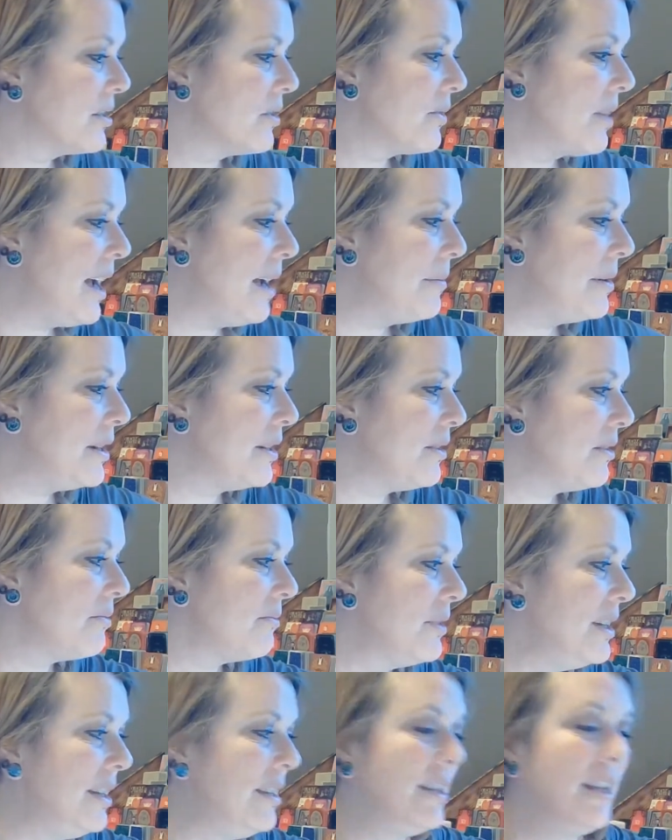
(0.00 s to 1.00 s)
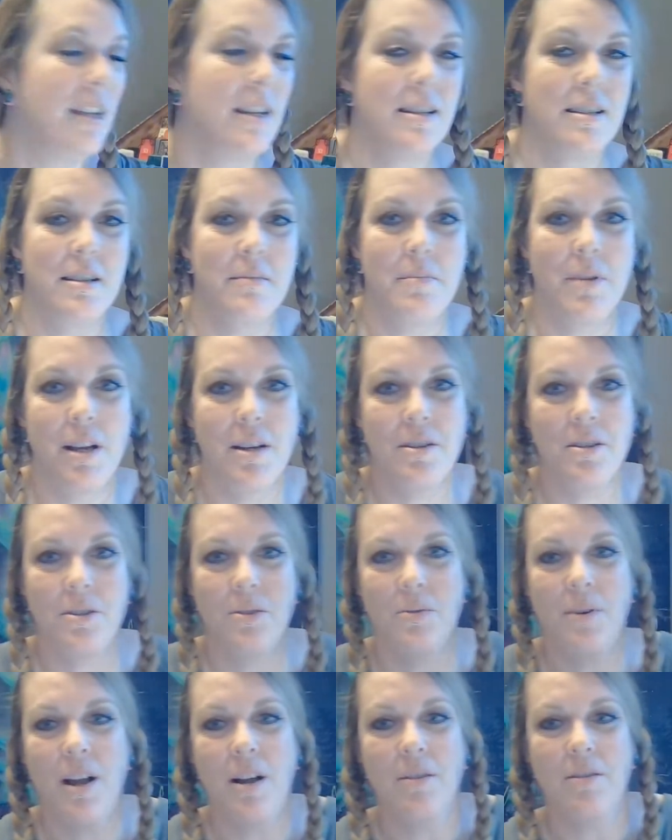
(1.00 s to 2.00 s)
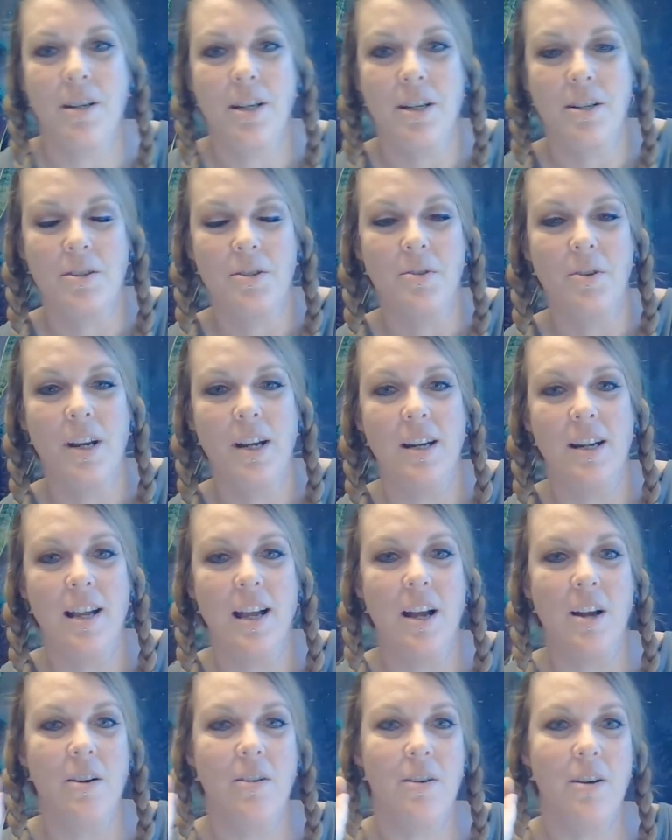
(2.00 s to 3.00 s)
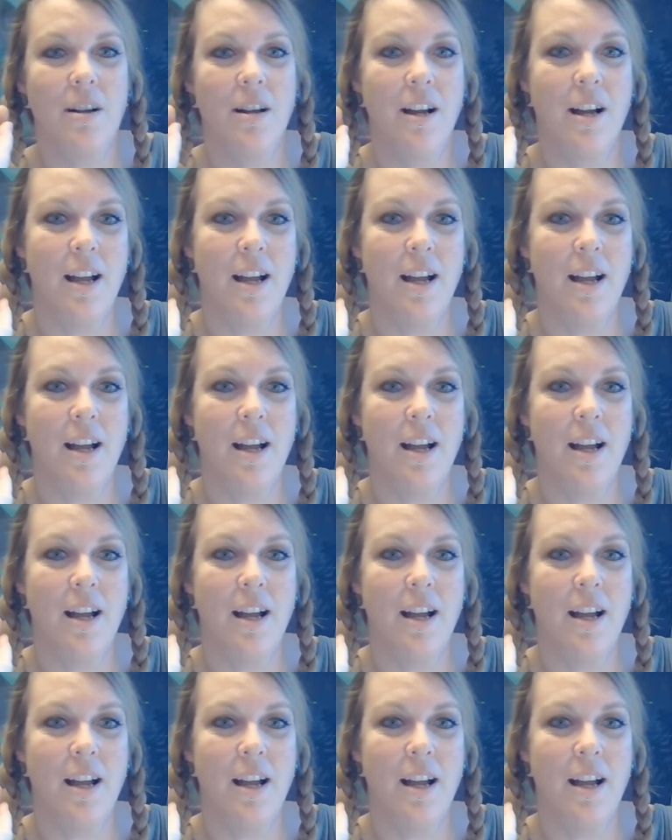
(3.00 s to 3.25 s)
Grabbing 3 things in my surroundings right now.